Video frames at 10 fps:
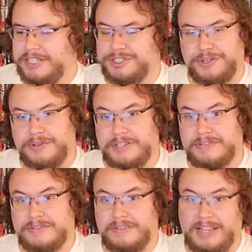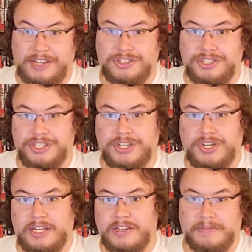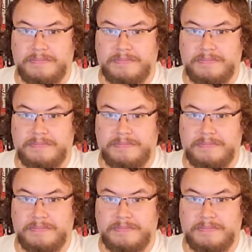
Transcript: I showed it last year at